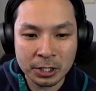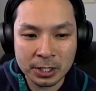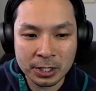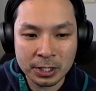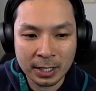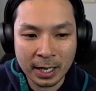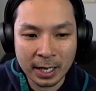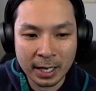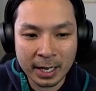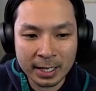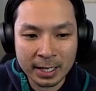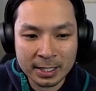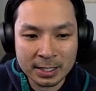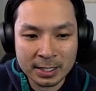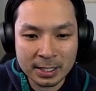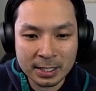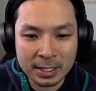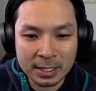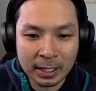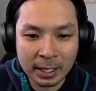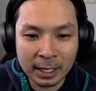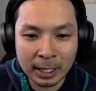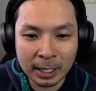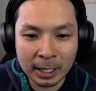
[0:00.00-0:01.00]
kind of
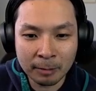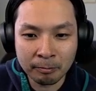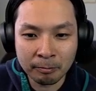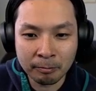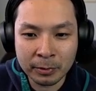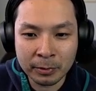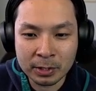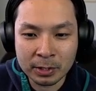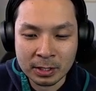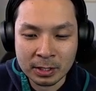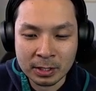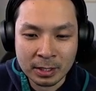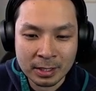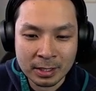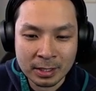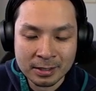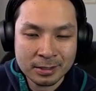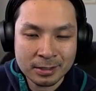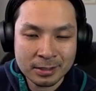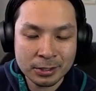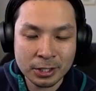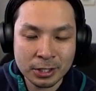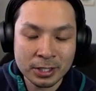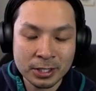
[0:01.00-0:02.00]
see
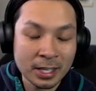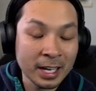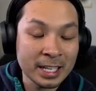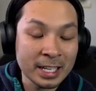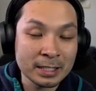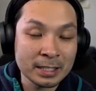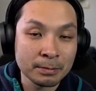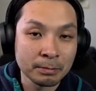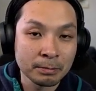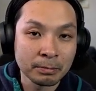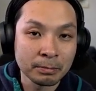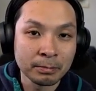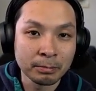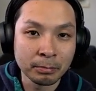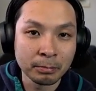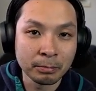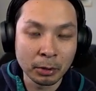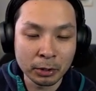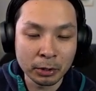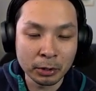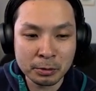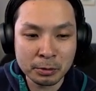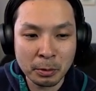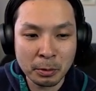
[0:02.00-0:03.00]
this just not as
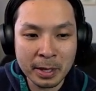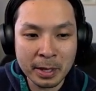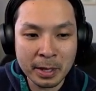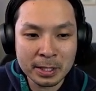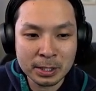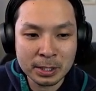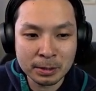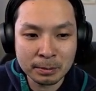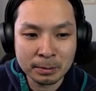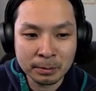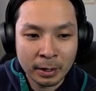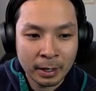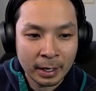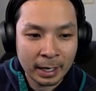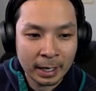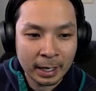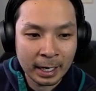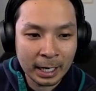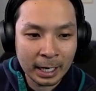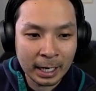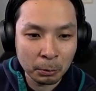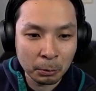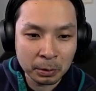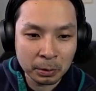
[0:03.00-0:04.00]
bullish momentum
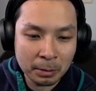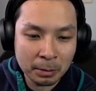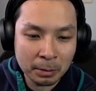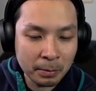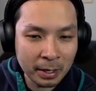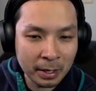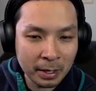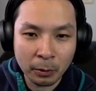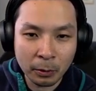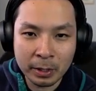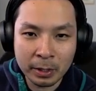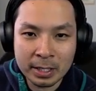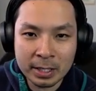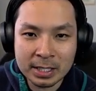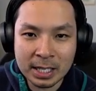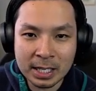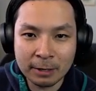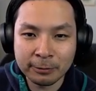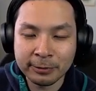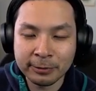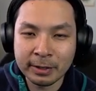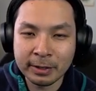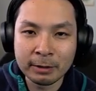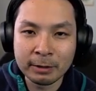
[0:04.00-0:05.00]
with the Bitcoin
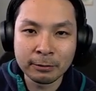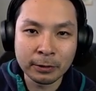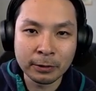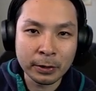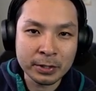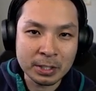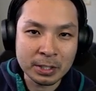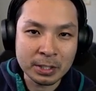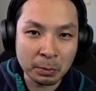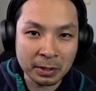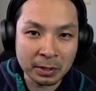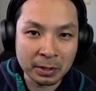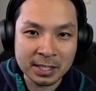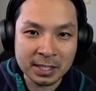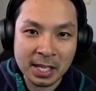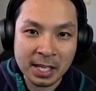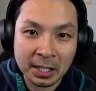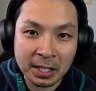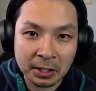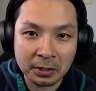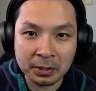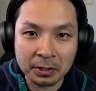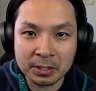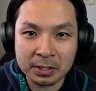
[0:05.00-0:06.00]
ETF inflows and with the
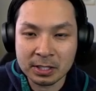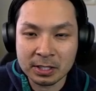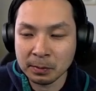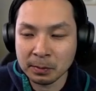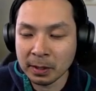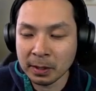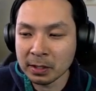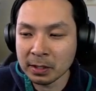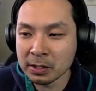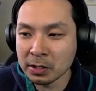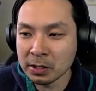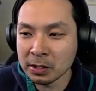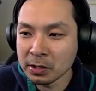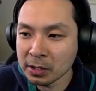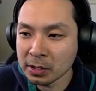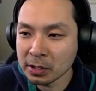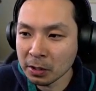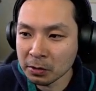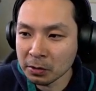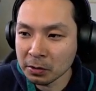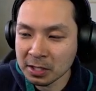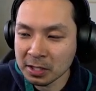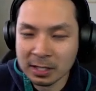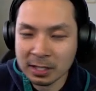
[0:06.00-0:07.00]
technicals as well too.
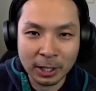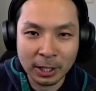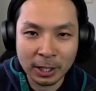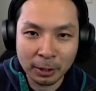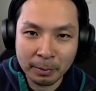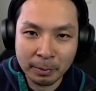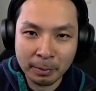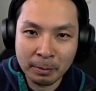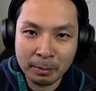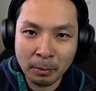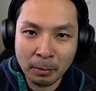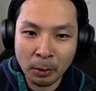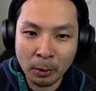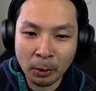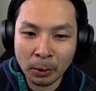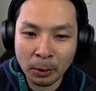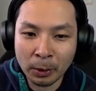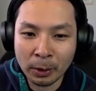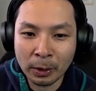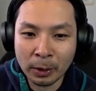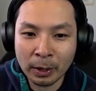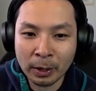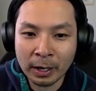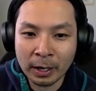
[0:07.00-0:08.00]
So just a little bit
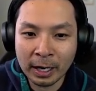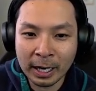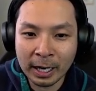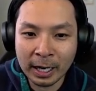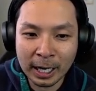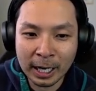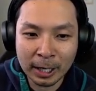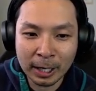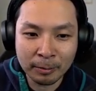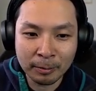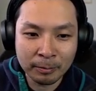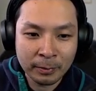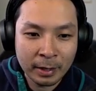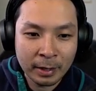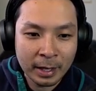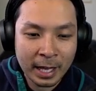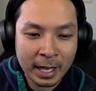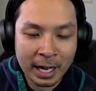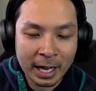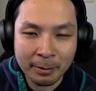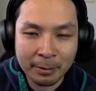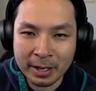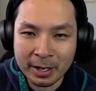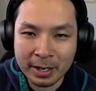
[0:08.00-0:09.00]
more
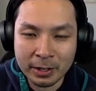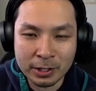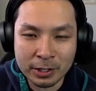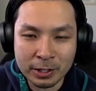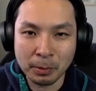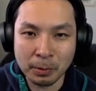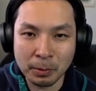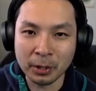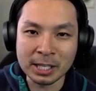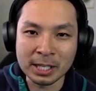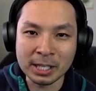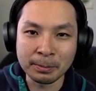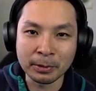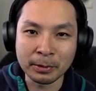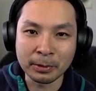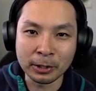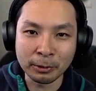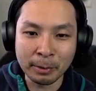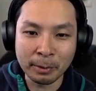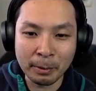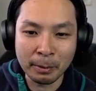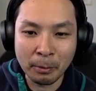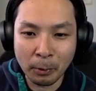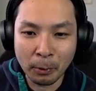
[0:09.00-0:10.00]
my ears perked up a
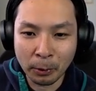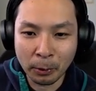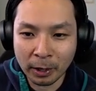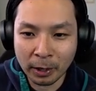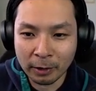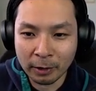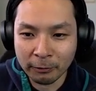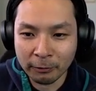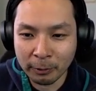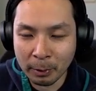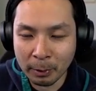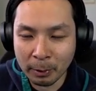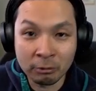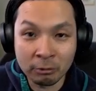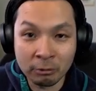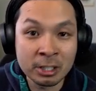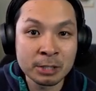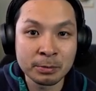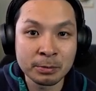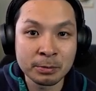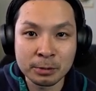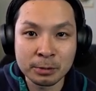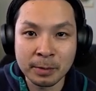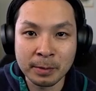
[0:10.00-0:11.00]
little bit more from a
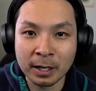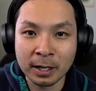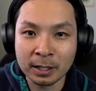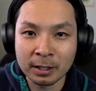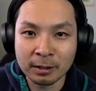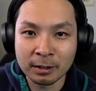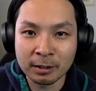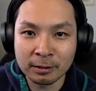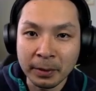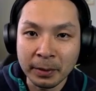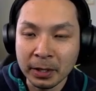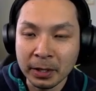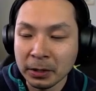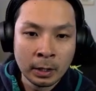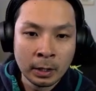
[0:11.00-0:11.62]
risk perspective. And